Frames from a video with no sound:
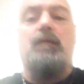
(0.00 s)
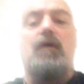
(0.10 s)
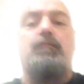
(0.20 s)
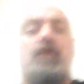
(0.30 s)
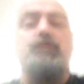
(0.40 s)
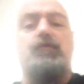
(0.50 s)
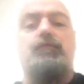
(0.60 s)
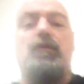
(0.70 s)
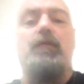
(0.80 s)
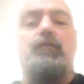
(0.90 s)
my precious
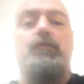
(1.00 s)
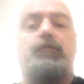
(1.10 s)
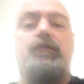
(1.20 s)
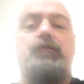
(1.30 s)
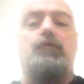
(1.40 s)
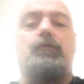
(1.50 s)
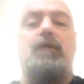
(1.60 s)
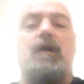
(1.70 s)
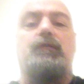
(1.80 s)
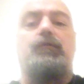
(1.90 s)
brothers and sisters
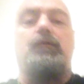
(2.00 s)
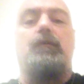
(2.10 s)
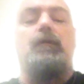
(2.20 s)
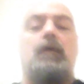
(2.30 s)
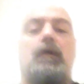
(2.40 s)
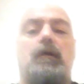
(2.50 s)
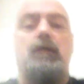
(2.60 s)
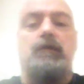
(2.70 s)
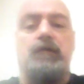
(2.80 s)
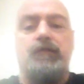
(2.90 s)
practice it.
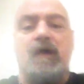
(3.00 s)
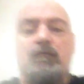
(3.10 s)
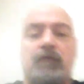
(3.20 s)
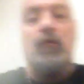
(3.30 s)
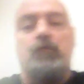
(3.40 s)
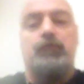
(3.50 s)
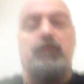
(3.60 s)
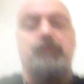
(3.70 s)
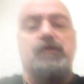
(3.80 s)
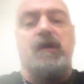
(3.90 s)
It's not reverse
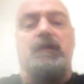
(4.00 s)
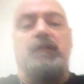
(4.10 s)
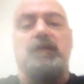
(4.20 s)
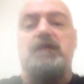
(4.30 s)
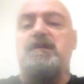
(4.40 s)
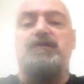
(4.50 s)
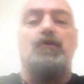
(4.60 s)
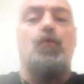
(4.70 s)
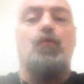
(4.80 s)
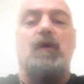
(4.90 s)
Christianity. In
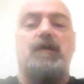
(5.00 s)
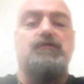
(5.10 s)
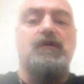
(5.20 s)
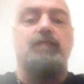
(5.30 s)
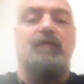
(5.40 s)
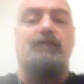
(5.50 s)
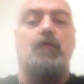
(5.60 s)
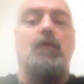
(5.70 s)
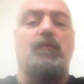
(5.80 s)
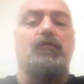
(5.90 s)
no way, shape, or
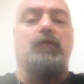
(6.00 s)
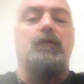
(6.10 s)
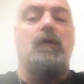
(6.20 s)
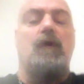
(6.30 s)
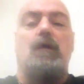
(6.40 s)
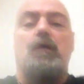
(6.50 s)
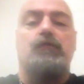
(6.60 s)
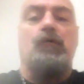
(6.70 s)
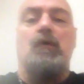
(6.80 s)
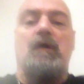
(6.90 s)
form is it.
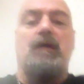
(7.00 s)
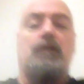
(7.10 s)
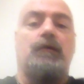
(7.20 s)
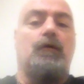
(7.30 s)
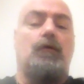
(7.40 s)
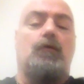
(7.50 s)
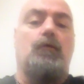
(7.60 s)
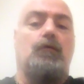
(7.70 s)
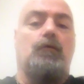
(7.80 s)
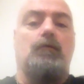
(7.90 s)
So I don't
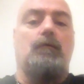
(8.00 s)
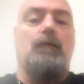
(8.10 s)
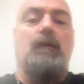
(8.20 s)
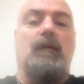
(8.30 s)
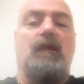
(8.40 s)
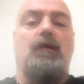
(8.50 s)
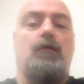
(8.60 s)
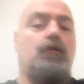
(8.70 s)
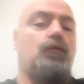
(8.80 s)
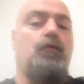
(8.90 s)
know,
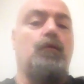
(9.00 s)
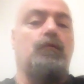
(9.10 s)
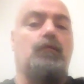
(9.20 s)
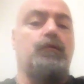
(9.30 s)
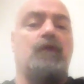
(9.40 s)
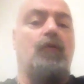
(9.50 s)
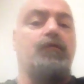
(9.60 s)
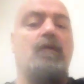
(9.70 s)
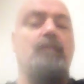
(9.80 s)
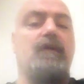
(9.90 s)
you know,
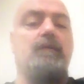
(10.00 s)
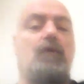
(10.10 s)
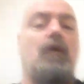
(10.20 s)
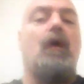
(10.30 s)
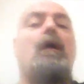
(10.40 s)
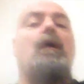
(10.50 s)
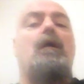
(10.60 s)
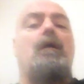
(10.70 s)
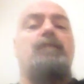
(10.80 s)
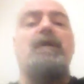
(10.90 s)
some people
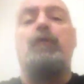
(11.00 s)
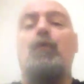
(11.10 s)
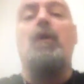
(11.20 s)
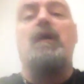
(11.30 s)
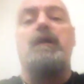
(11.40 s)
who are